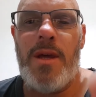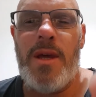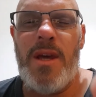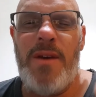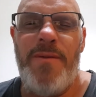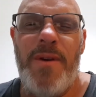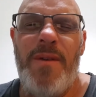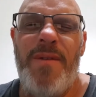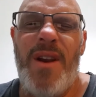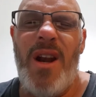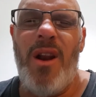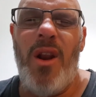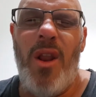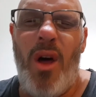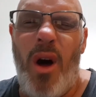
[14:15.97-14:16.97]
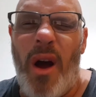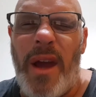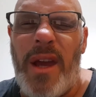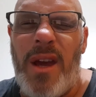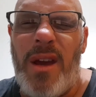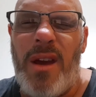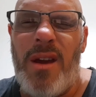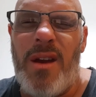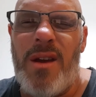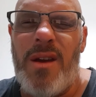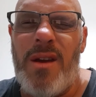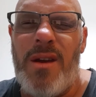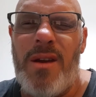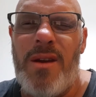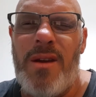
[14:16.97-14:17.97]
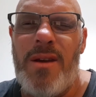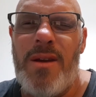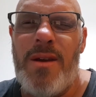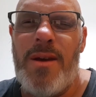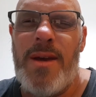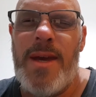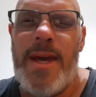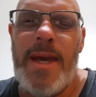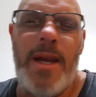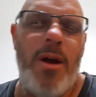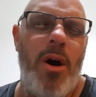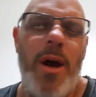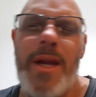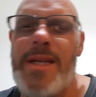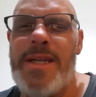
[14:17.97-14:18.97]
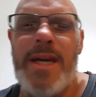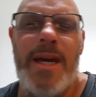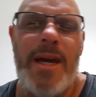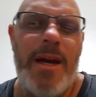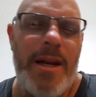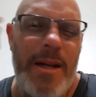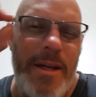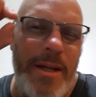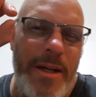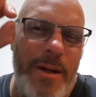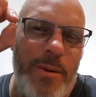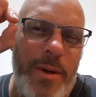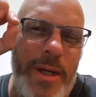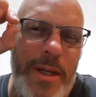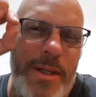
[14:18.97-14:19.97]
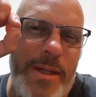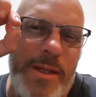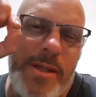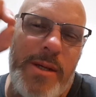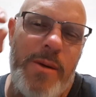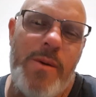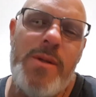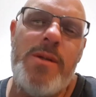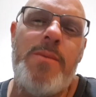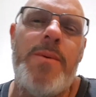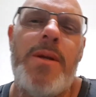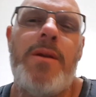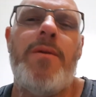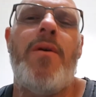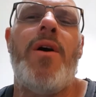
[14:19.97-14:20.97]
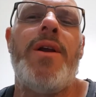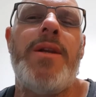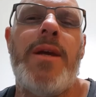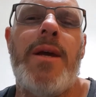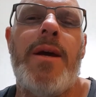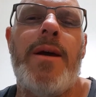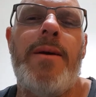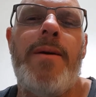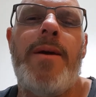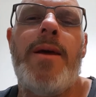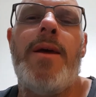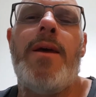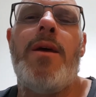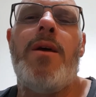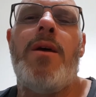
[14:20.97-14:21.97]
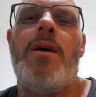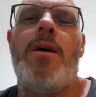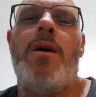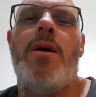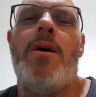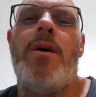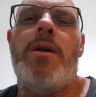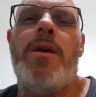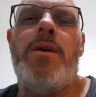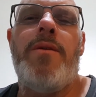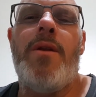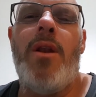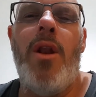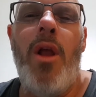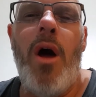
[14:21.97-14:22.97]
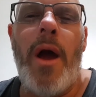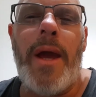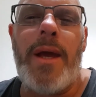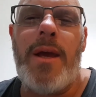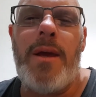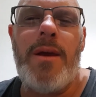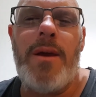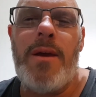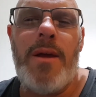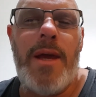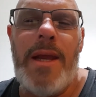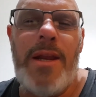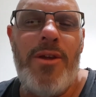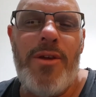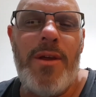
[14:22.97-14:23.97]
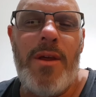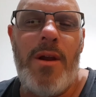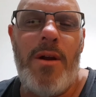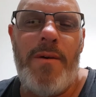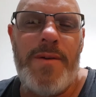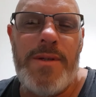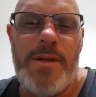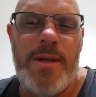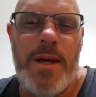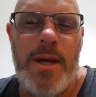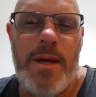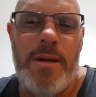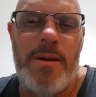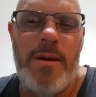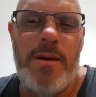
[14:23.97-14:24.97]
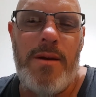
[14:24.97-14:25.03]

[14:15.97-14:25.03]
if you even like an idea, a little wee tinsy bit of idea, you like anything that I've said,